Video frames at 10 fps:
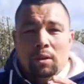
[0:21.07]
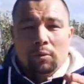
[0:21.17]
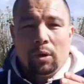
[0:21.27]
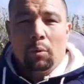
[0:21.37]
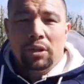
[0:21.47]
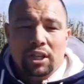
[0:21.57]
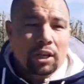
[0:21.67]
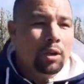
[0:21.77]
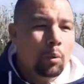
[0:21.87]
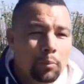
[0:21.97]
we always hear
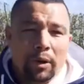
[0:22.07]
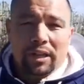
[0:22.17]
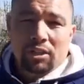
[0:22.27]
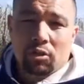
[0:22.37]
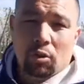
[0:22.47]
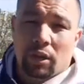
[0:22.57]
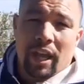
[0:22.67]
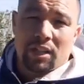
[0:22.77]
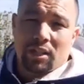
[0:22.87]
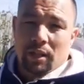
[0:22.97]
go and practice your
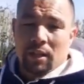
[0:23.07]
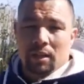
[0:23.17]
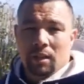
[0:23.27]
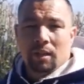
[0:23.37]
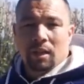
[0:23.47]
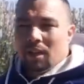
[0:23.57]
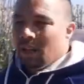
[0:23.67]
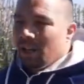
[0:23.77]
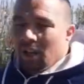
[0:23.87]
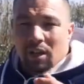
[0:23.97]
catching.
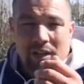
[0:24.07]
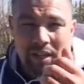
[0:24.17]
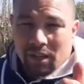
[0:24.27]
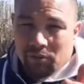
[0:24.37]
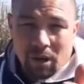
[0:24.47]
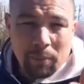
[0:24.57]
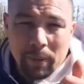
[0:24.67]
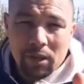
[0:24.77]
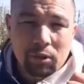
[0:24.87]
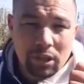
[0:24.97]
Rugby,
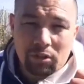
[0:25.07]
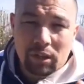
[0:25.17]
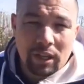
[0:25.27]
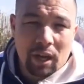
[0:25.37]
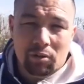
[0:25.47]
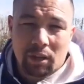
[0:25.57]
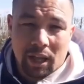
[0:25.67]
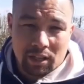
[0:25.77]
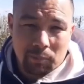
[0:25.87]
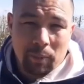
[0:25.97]
you need to learn how to
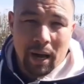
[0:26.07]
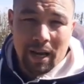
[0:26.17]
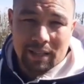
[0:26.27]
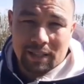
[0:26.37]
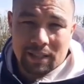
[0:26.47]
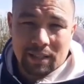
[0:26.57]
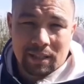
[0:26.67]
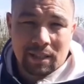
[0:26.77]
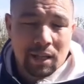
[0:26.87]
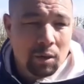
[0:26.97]
catch and pass,
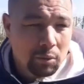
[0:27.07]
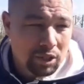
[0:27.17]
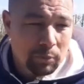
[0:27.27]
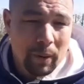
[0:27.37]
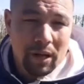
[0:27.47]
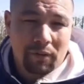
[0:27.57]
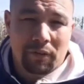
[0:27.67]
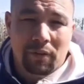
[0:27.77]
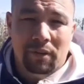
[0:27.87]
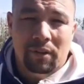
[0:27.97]
which is part of
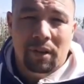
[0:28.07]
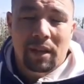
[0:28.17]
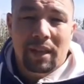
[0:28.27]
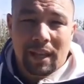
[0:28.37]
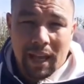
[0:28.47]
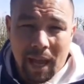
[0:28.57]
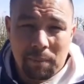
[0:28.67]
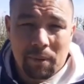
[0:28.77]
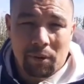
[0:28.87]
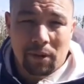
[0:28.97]
the game,
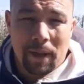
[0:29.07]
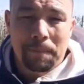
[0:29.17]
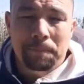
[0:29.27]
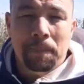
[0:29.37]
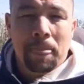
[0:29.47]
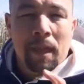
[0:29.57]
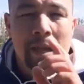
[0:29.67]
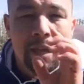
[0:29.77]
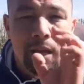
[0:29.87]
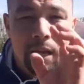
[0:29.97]
okay?
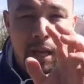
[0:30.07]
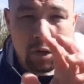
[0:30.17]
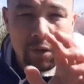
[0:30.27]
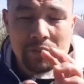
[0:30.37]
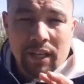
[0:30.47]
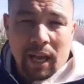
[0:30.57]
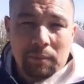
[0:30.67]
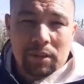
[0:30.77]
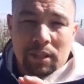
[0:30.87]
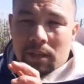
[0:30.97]
A lot of
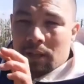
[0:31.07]
times,